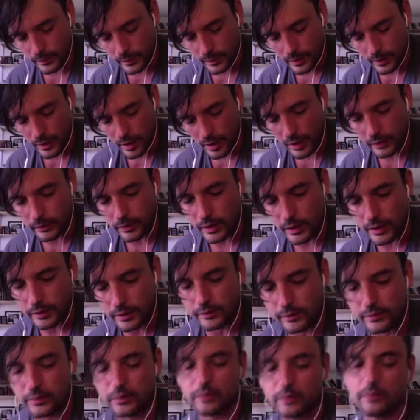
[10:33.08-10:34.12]
I
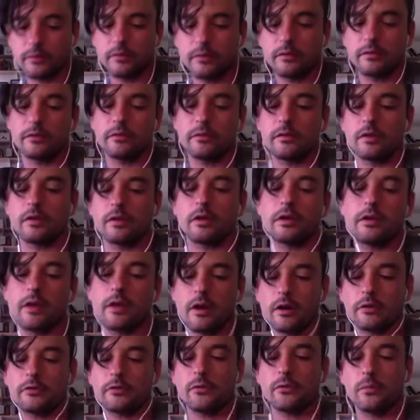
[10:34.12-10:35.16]
liked the
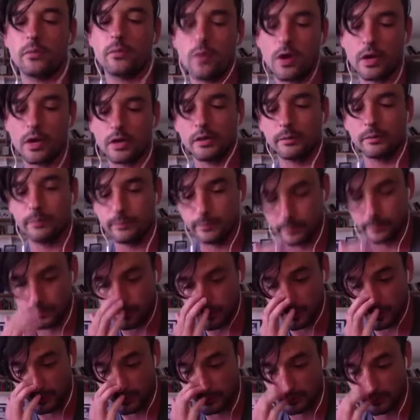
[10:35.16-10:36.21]
character Ronnie
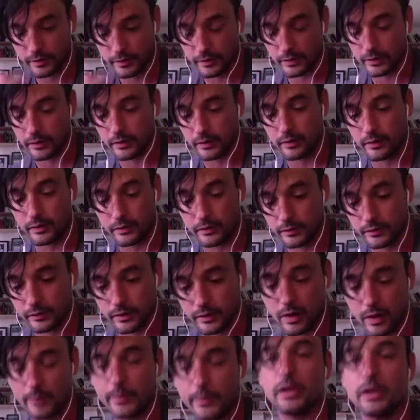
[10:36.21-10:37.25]
the
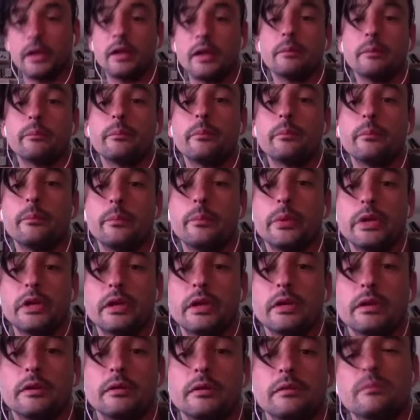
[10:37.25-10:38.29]
coming in
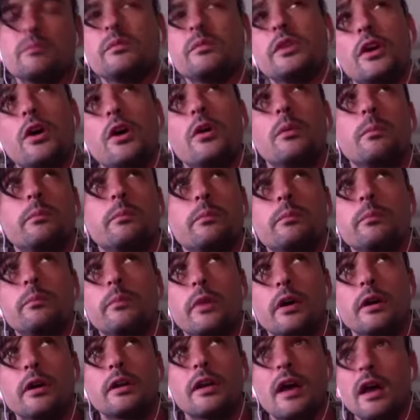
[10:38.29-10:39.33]
being you know
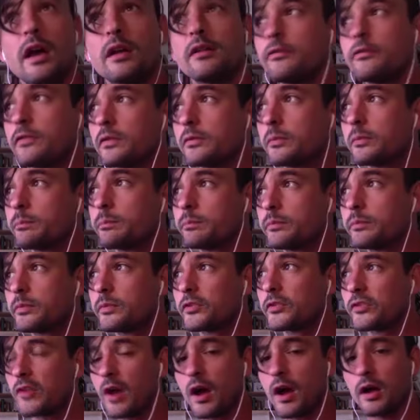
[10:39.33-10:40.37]
a kind of a
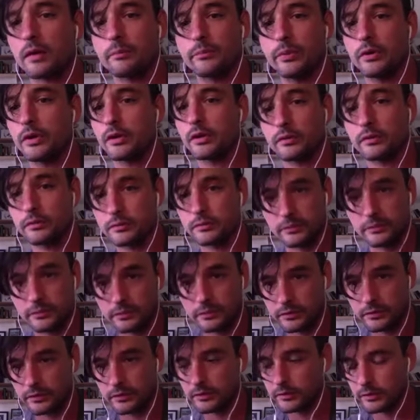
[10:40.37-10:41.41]
stock book
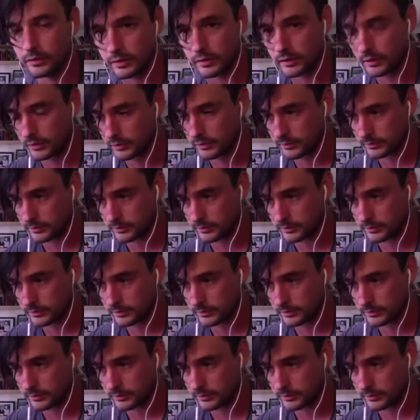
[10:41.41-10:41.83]
uh,